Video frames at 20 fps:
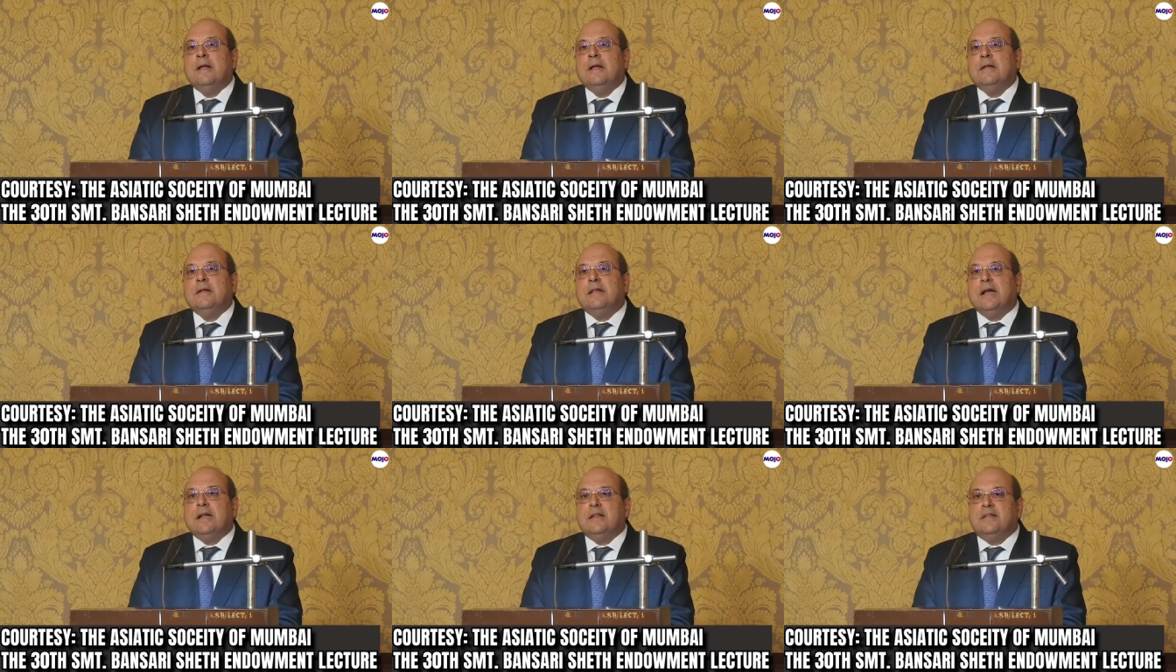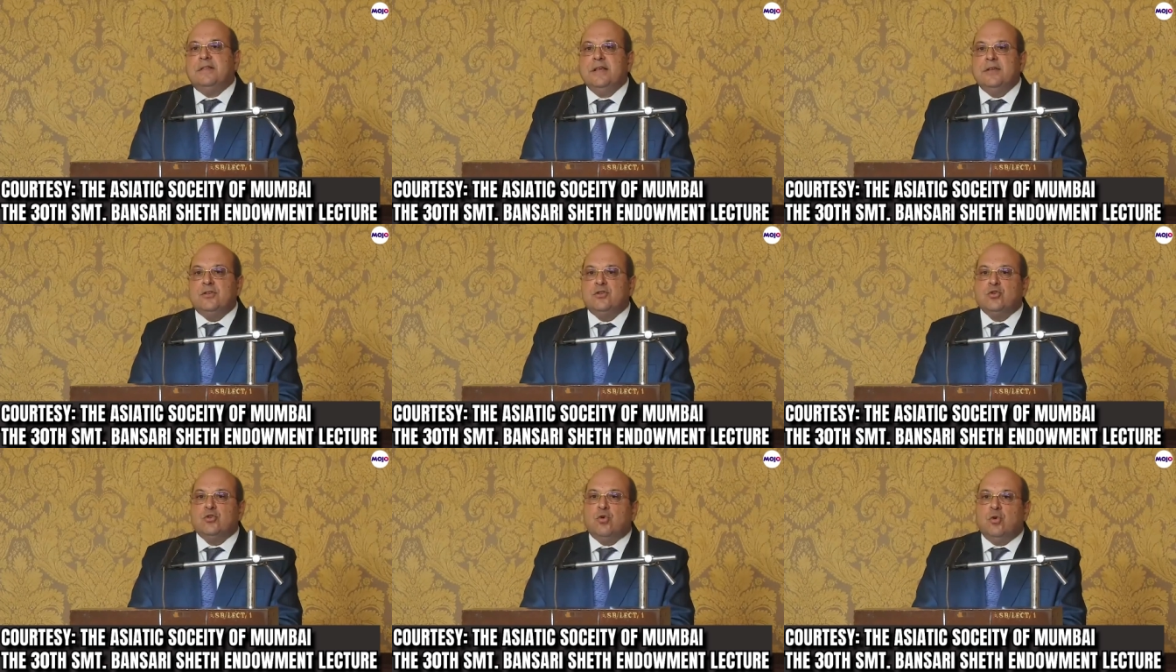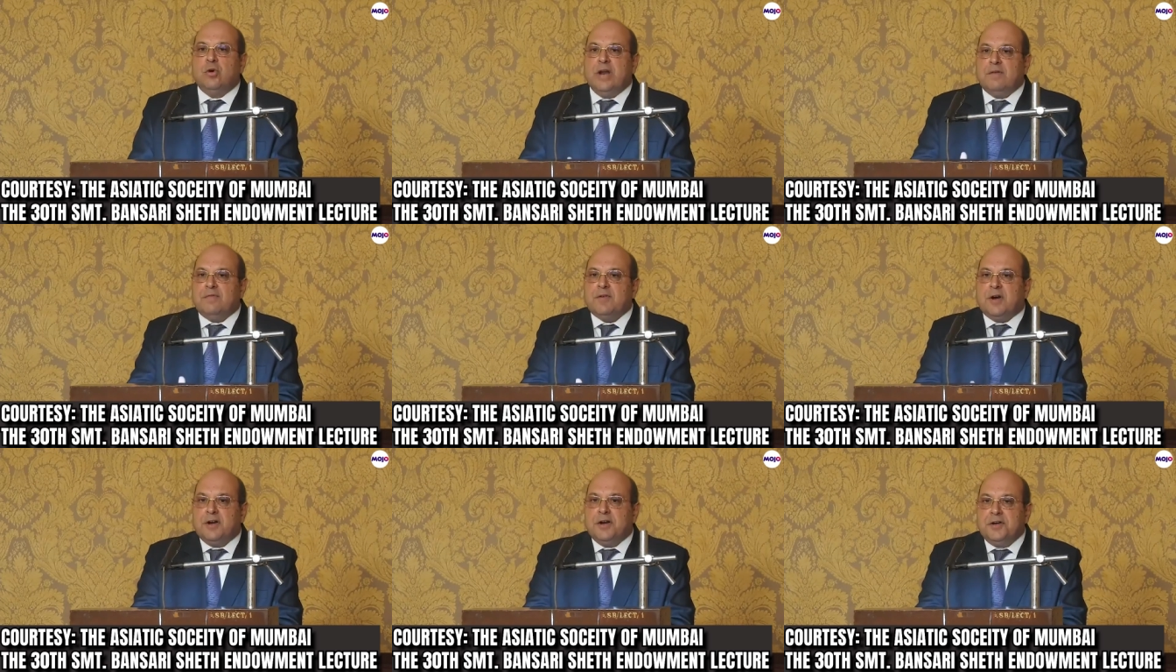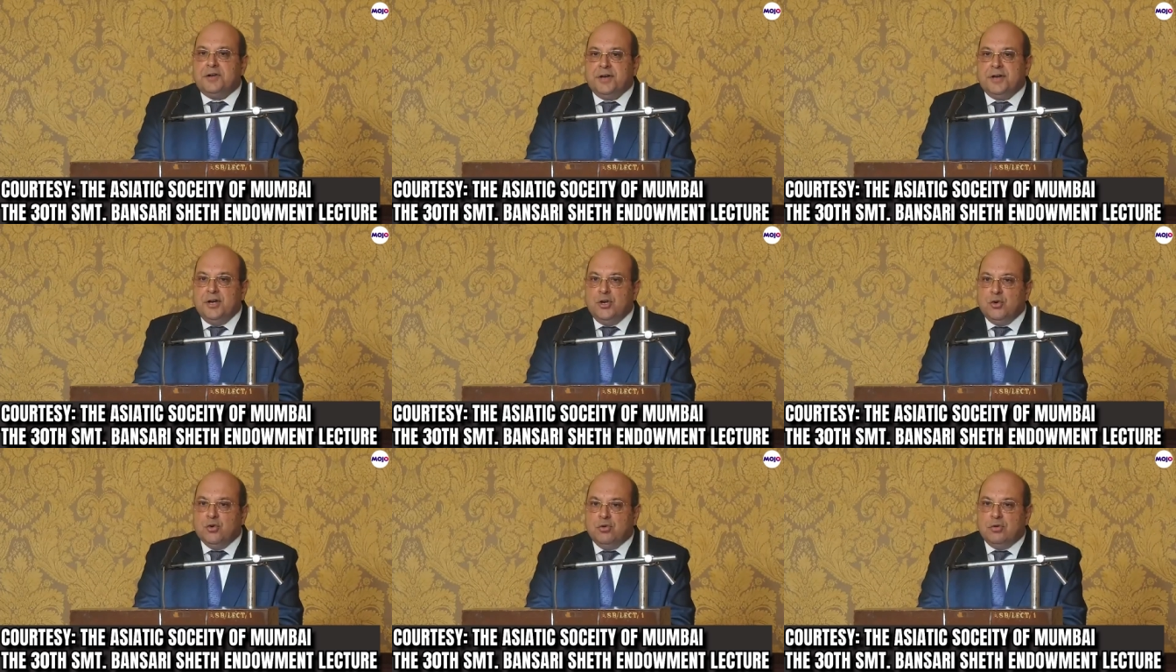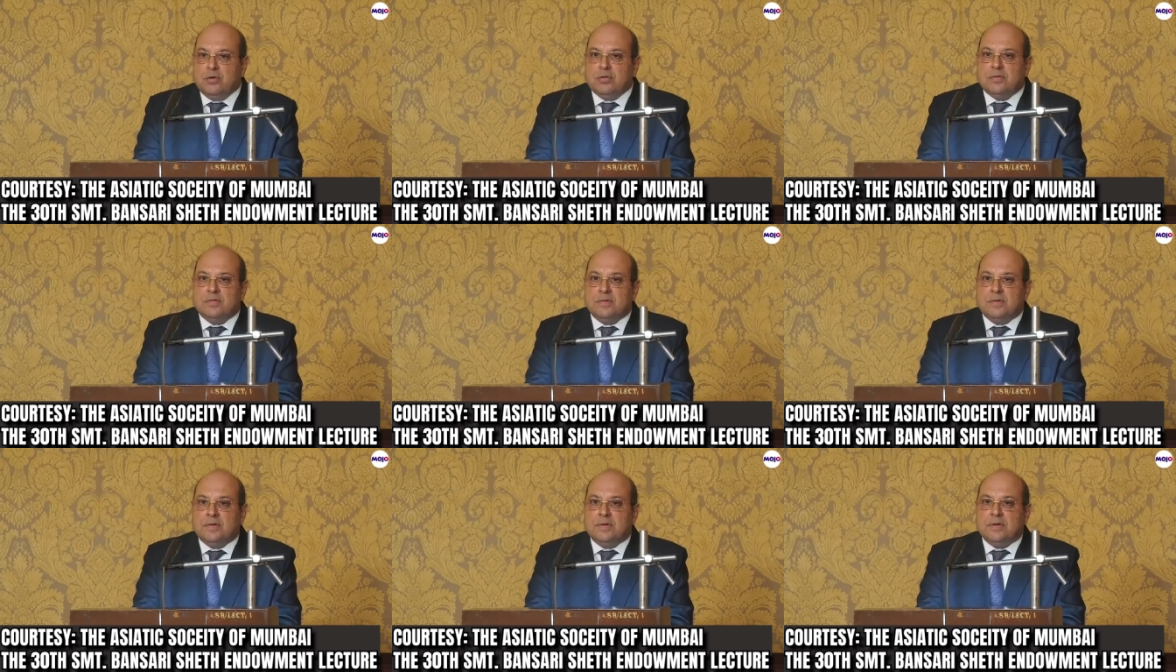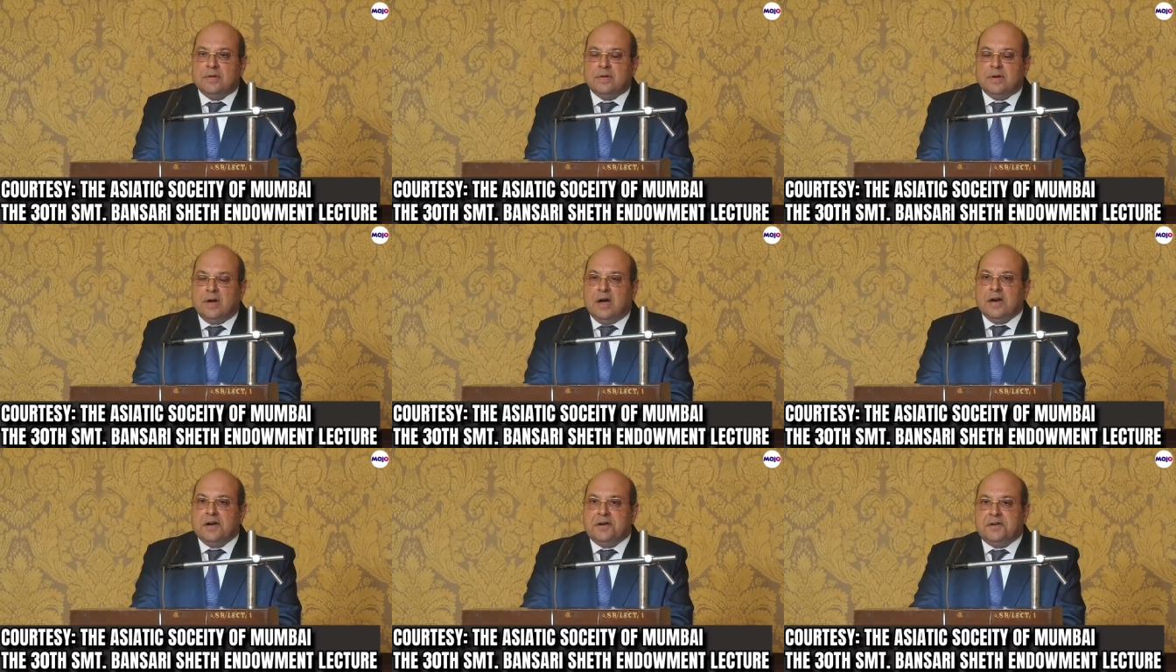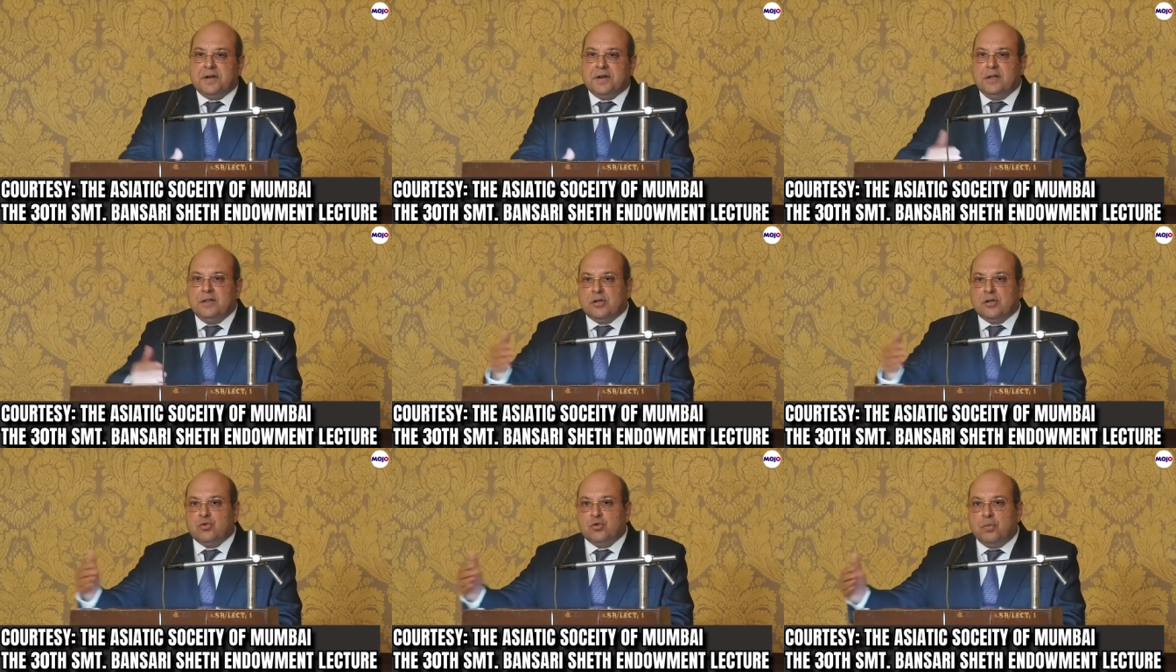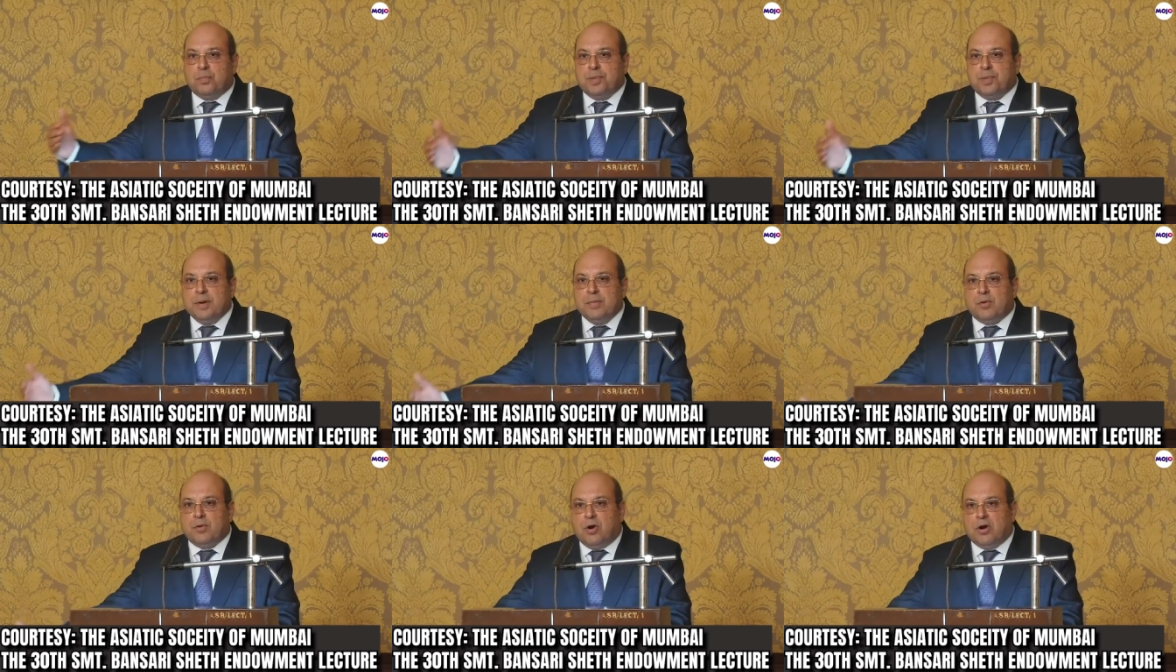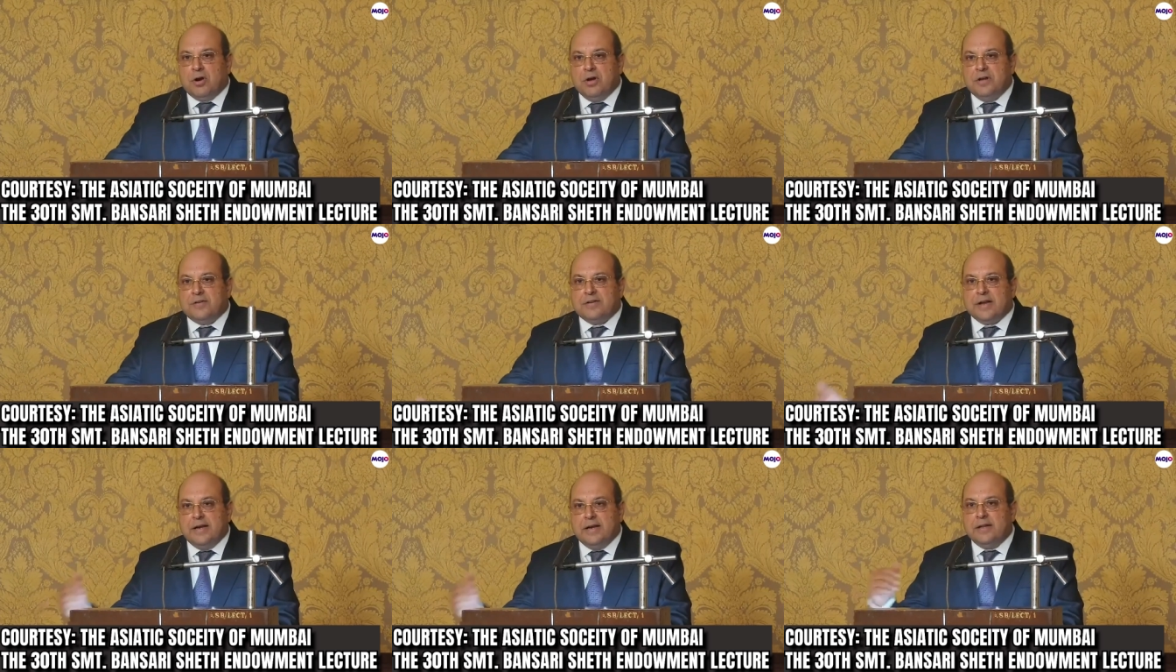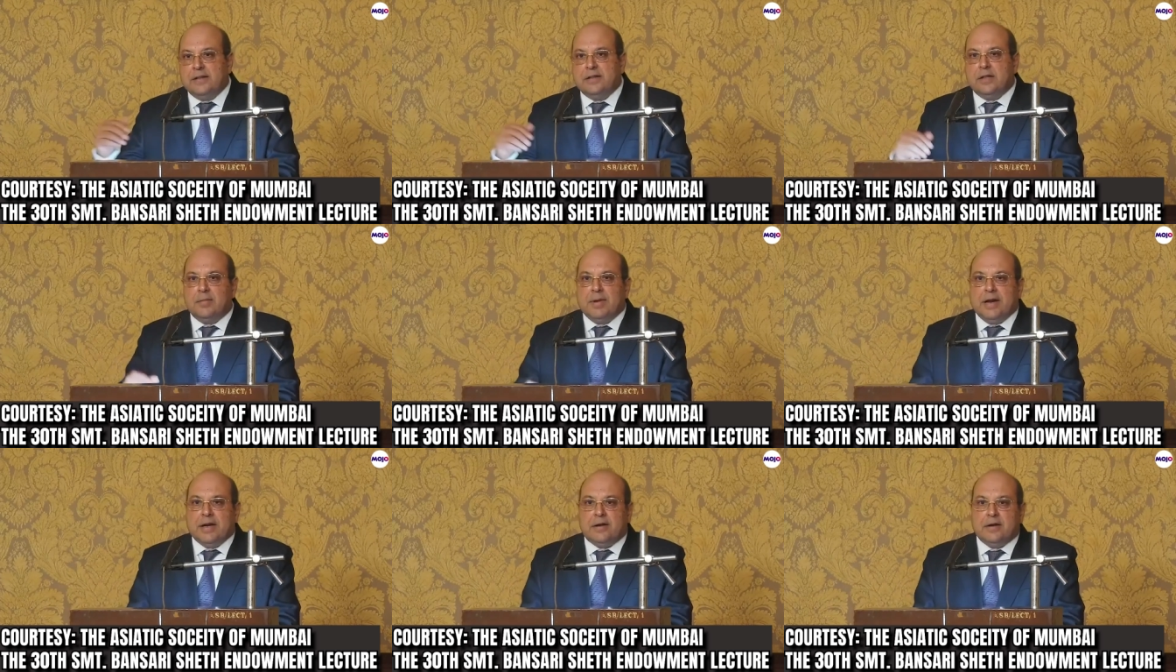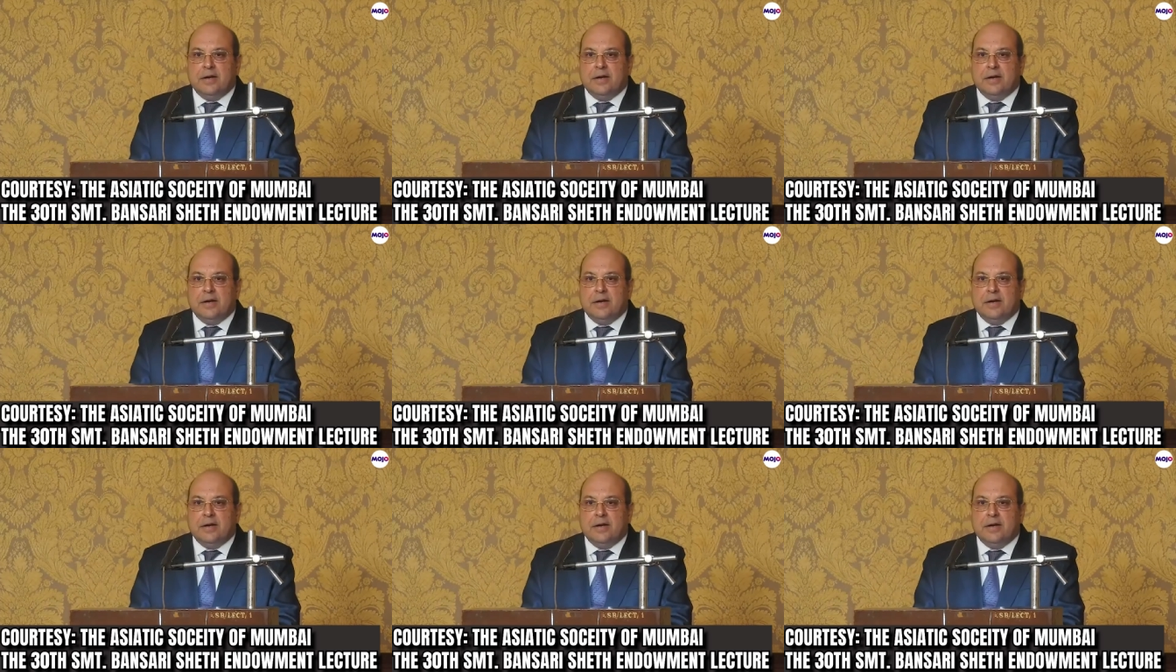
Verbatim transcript: that this could have continued until the Supreme Court decided the matter.